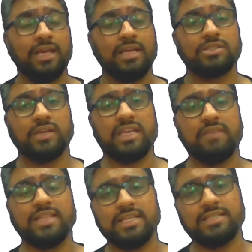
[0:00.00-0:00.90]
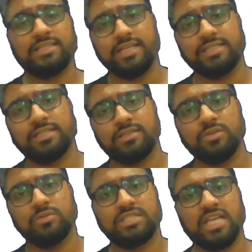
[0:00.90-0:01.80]
So even these
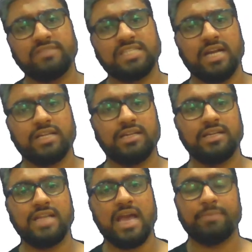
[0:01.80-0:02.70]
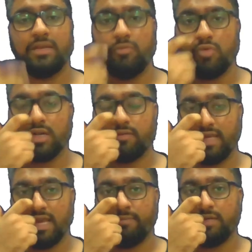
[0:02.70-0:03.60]
institutes have started adapting what
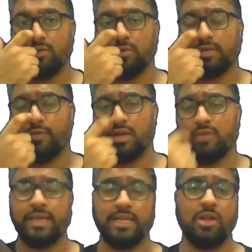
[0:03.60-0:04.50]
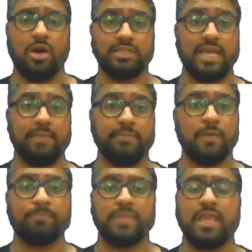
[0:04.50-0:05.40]
we have been doing for a very long time now.
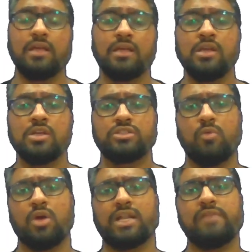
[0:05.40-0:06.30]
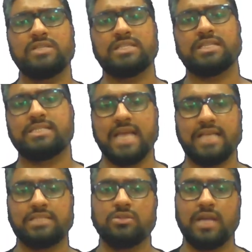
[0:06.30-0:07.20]
Yeah. So what I would
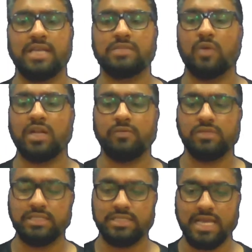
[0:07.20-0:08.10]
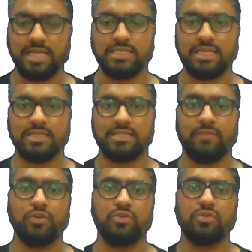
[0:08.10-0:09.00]
suggest you guys, is
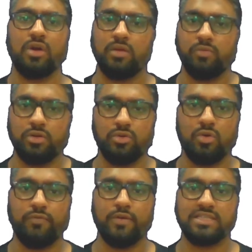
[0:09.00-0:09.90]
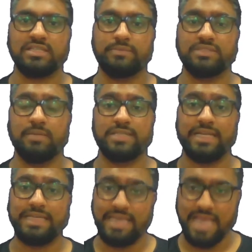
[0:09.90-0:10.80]
if you do not want to go for the
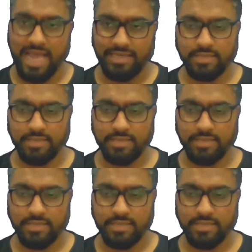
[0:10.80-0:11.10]
subscription yet,